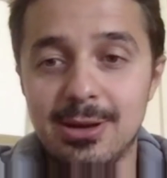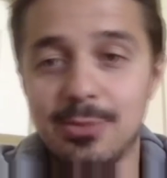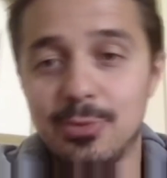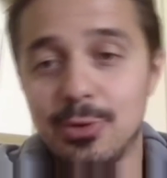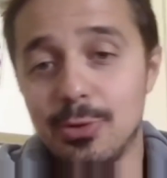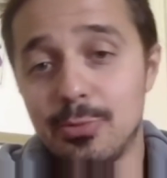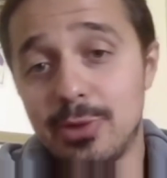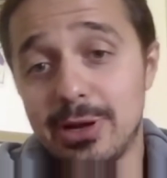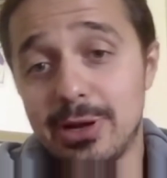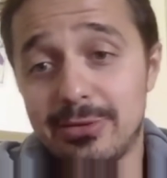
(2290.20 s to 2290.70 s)

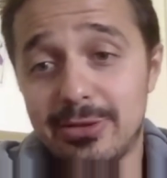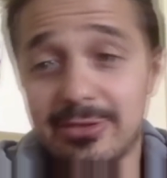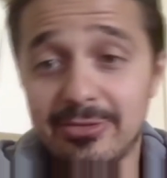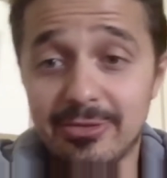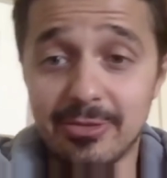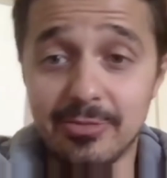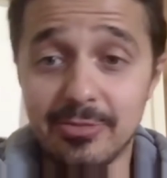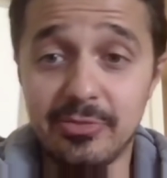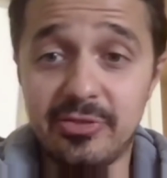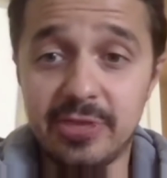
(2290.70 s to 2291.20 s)
appropriated
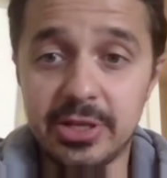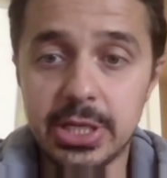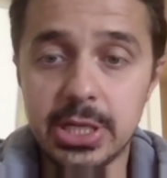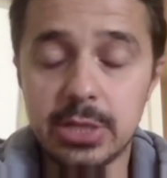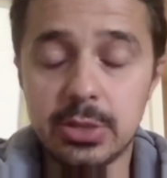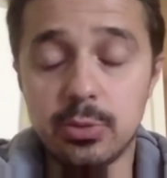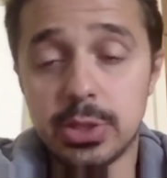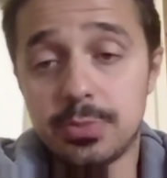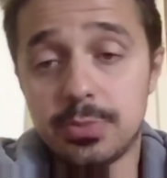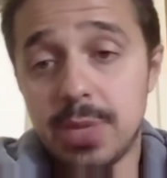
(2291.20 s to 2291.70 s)
from
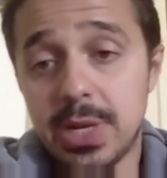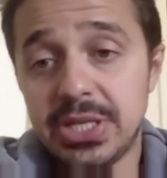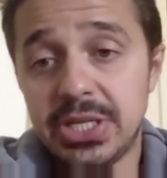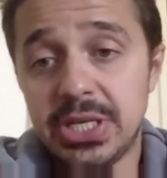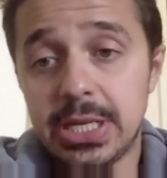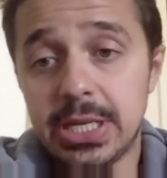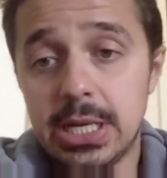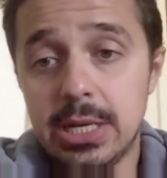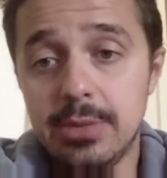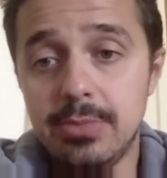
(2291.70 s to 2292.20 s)
physics, which
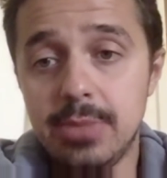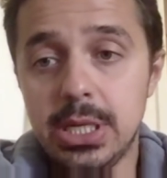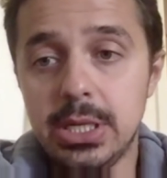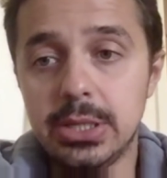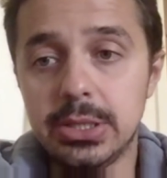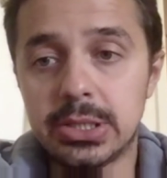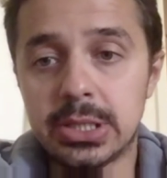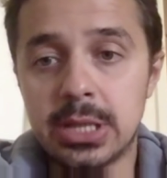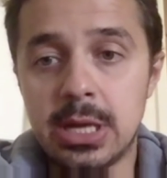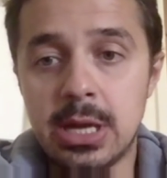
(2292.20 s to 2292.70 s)
basically
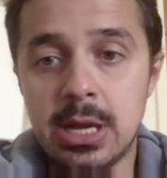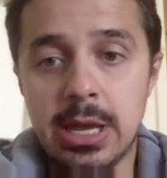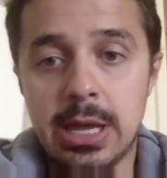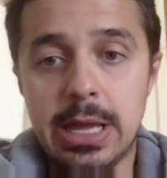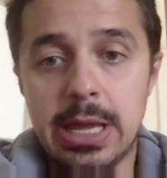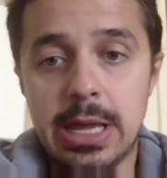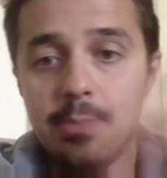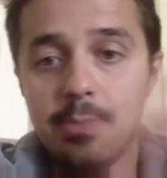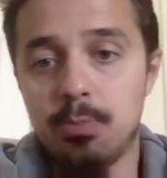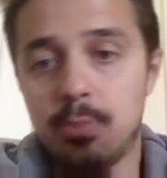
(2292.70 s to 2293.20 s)
means
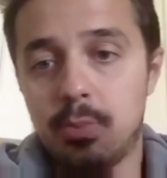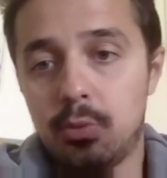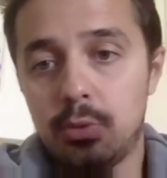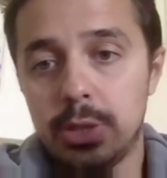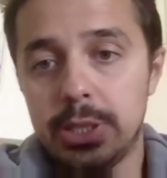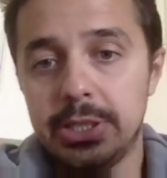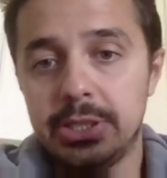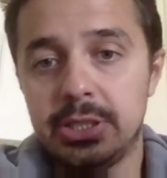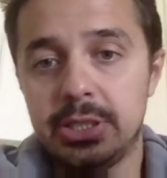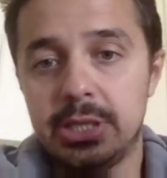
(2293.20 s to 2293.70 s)
a
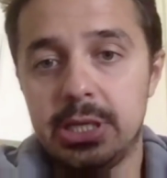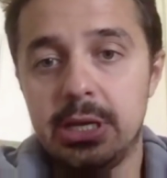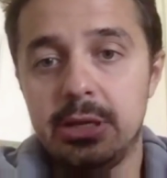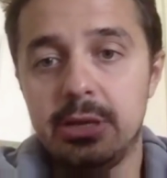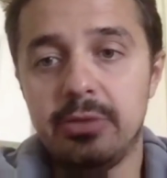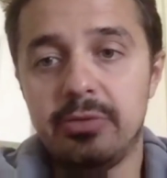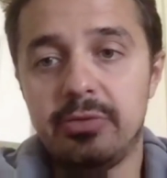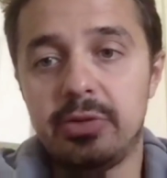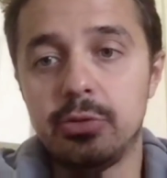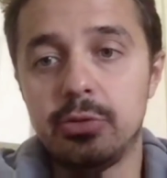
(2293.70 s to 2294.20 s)
point
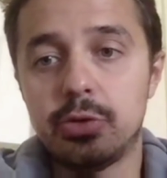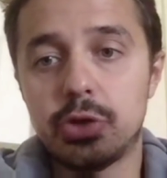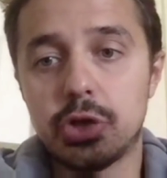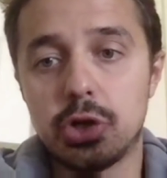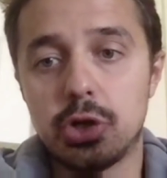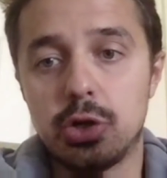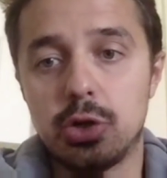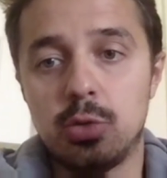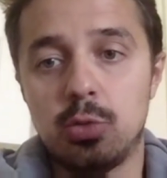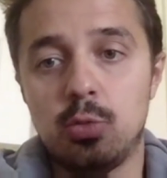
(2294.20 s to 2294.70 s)
in the
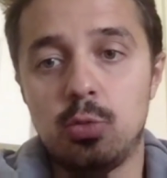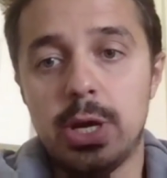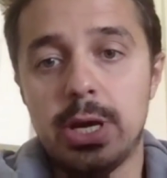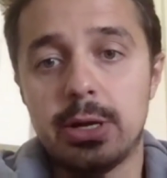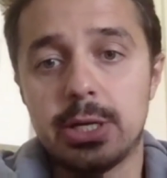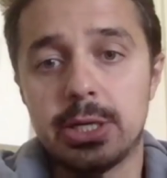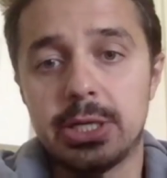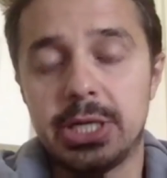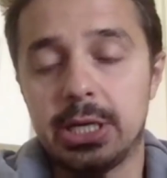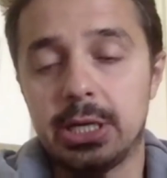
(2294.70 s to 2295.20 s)
future
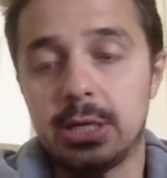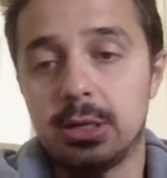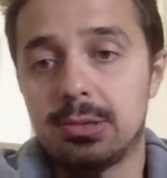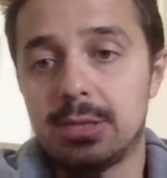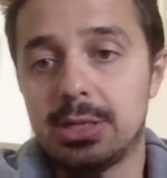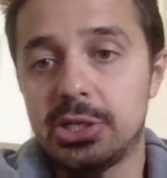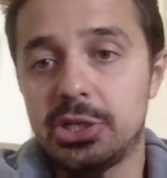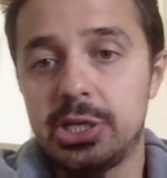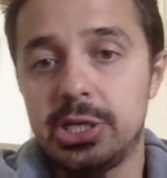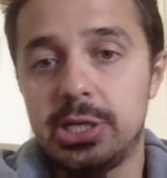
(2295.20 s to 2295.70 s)
where
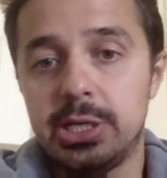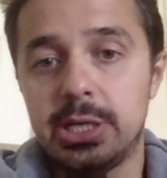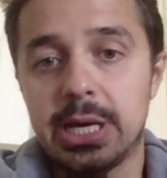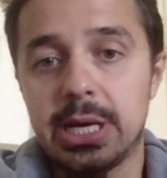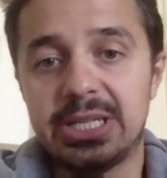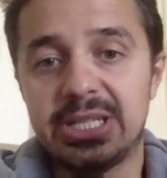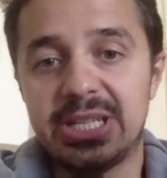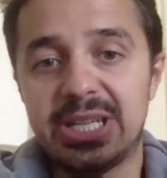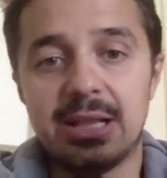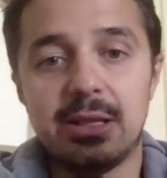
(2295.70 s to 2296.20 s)
technology
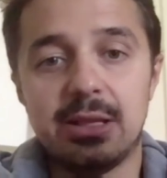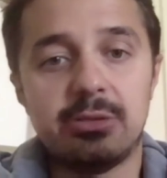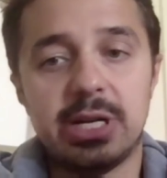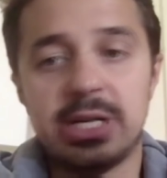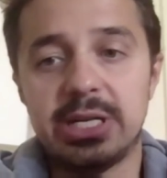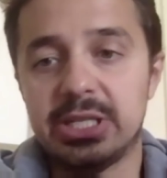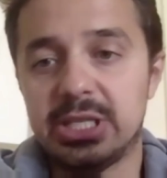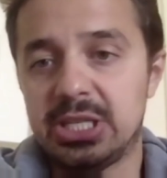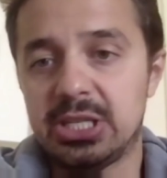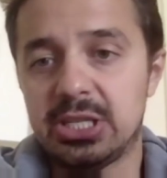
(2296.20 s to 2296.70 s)

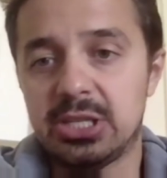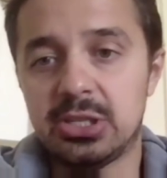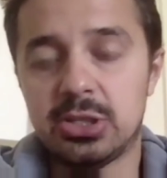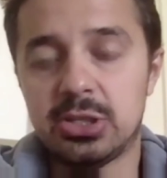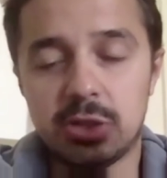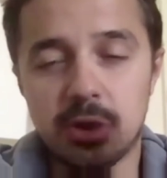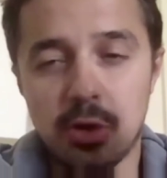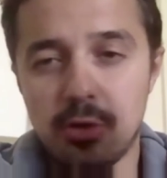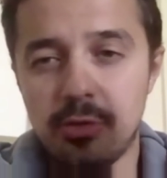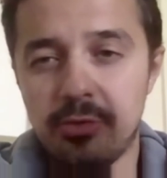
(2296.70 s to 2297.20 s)
accelerates
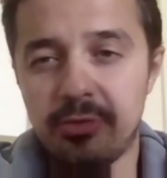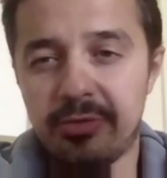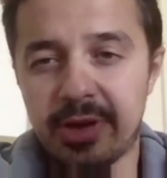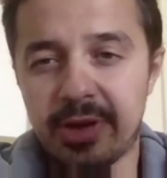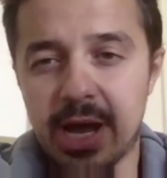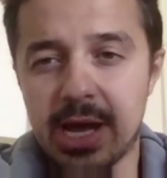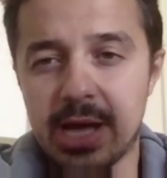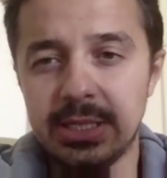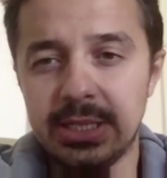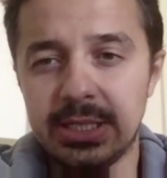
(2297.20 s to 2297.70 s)
so
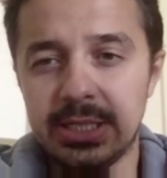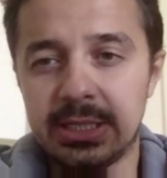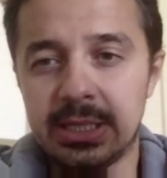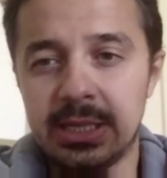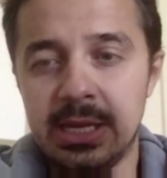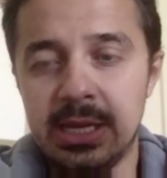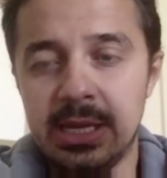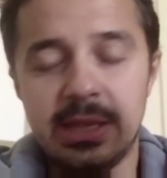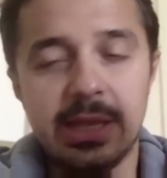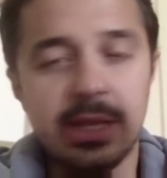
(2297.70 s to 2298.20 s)
fast
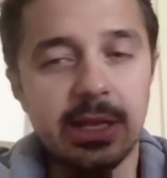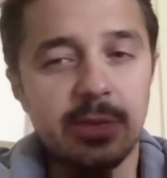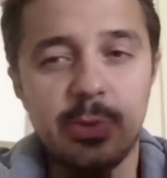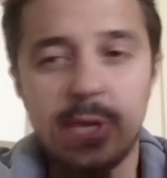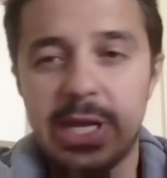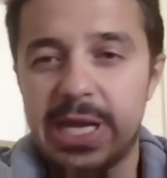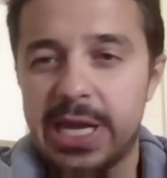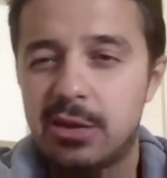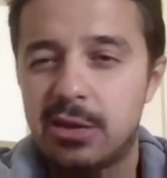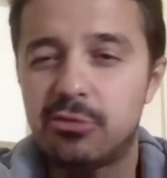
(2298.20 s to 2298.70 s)
that we
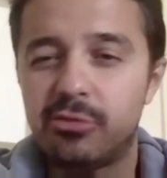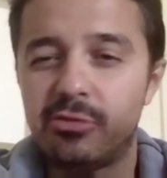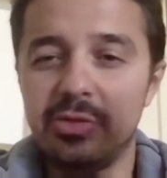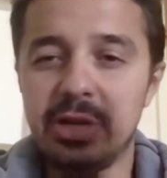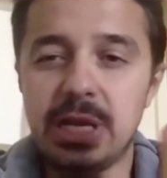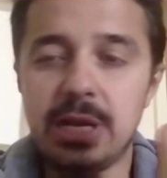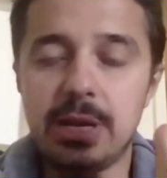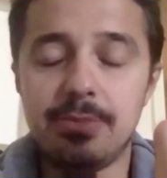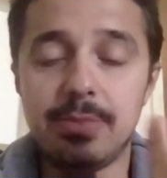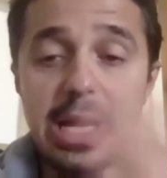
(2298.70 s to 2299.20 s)
cannot
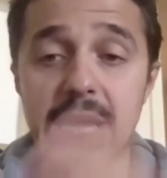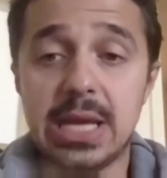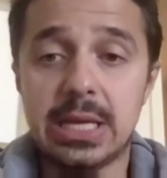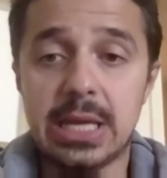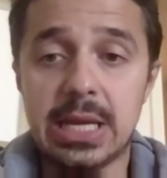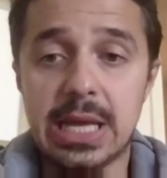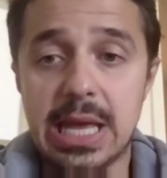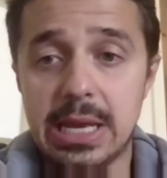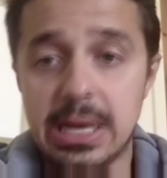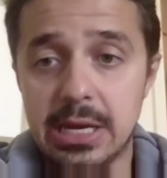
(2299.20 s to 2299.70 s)
really
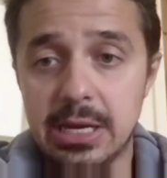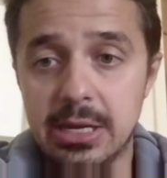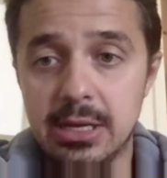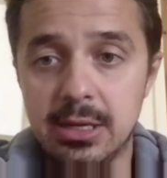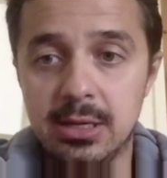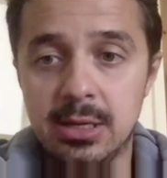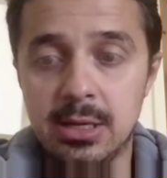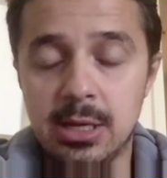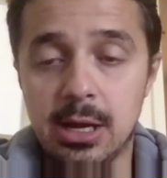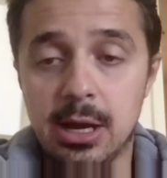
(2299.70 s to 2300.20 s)
make any